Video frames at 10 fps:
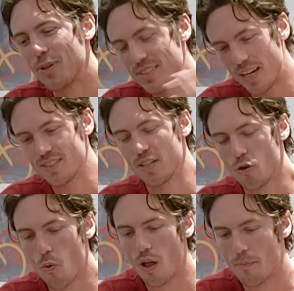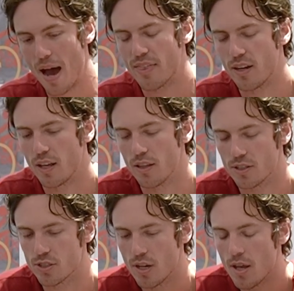what he said he said do well in math and
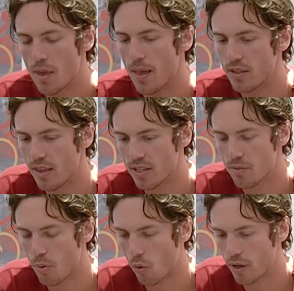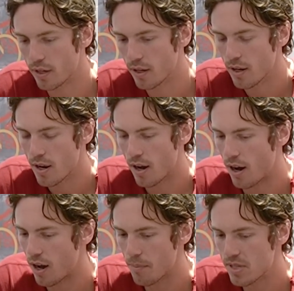english that that's important.
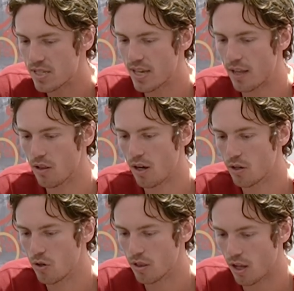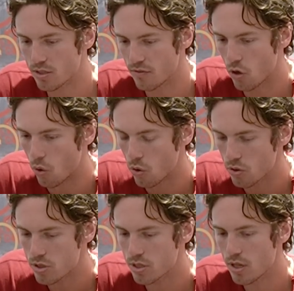Um, set a lot of lots of
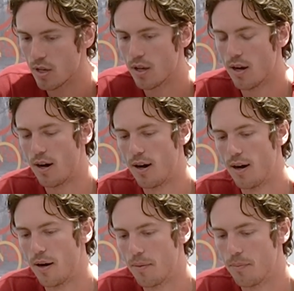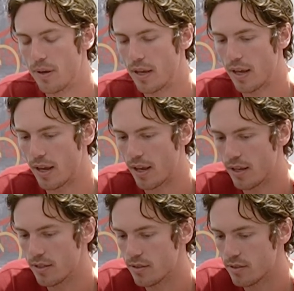goals, um,
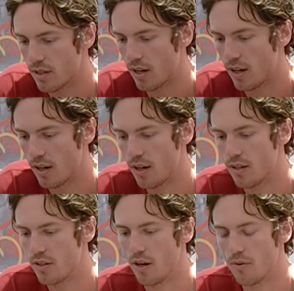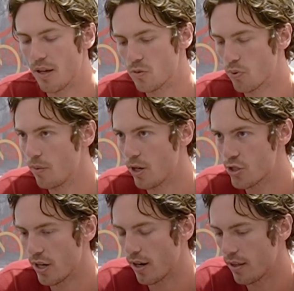and uh, you know that was pretty
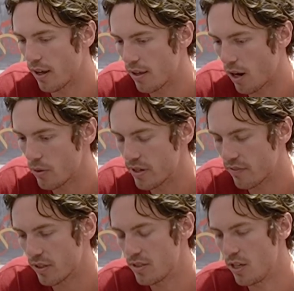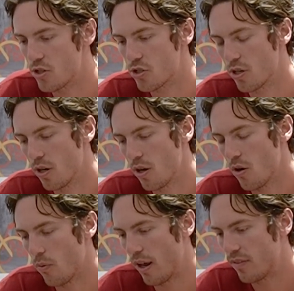much it. And I, I, I would definitely teach
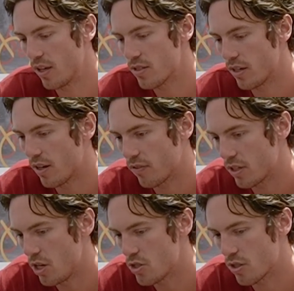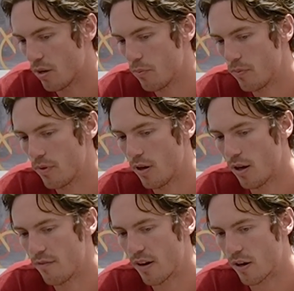when I have kids. I definitely teach them
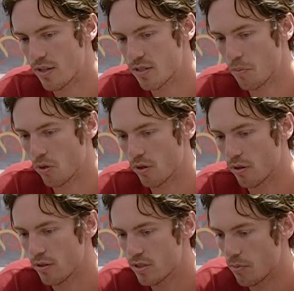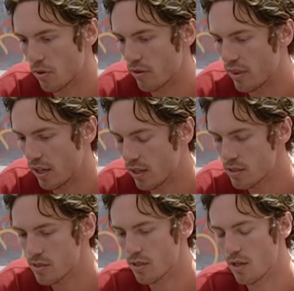uh, very similar similar
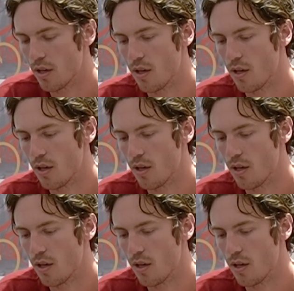things.